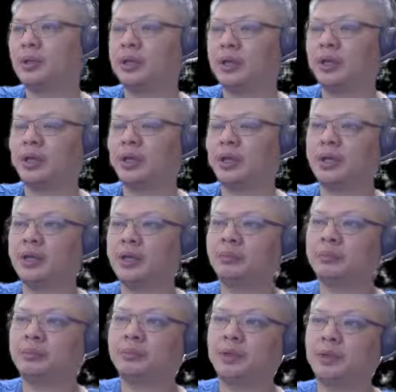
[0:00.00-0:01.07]
And
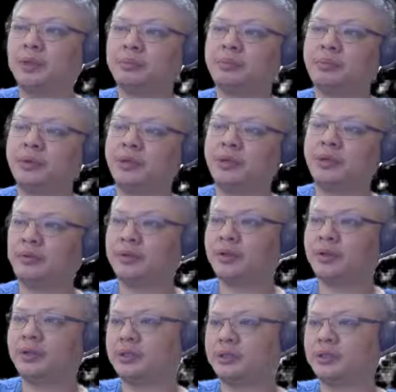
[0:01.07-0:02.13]
black played very
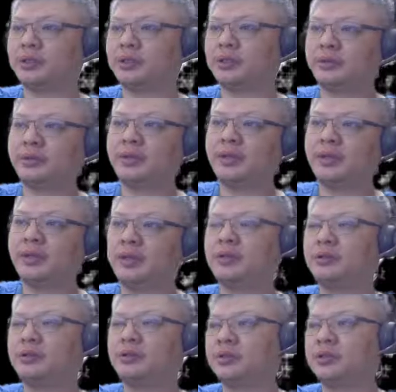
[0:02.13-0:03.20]
decisively,
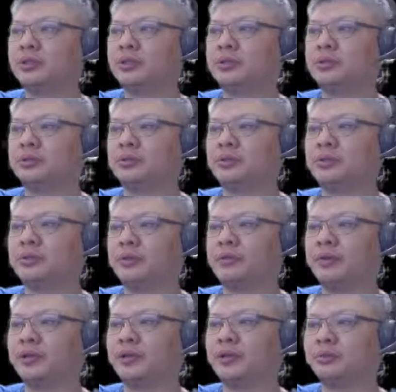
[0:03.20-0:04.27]
choosing to
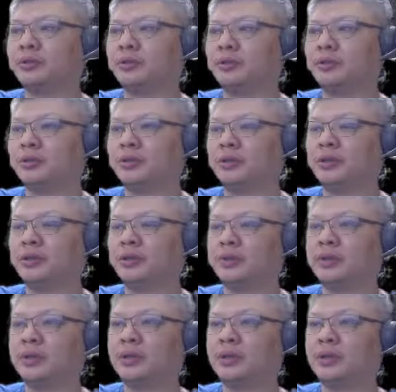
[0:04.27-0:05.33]
sacrifice material, giving
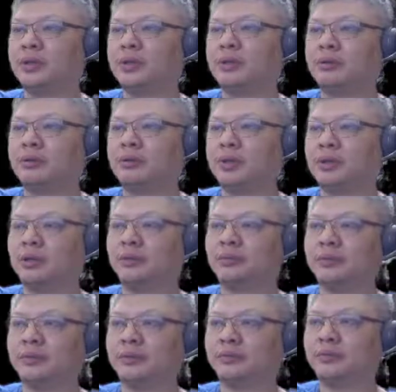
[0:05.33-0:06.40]
red the option
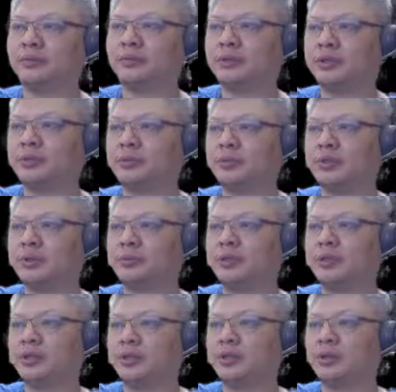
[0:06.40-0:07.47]
of choosing to capture
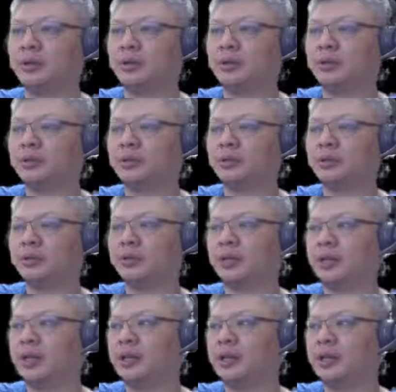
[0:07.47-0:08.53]
either the horse or the
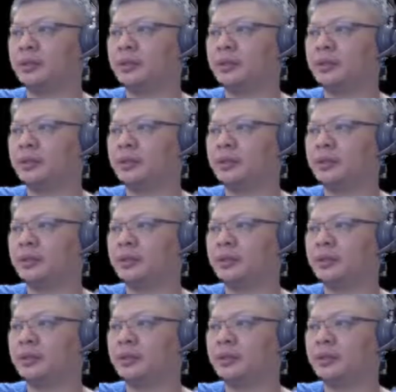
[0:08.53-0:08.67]
cannon.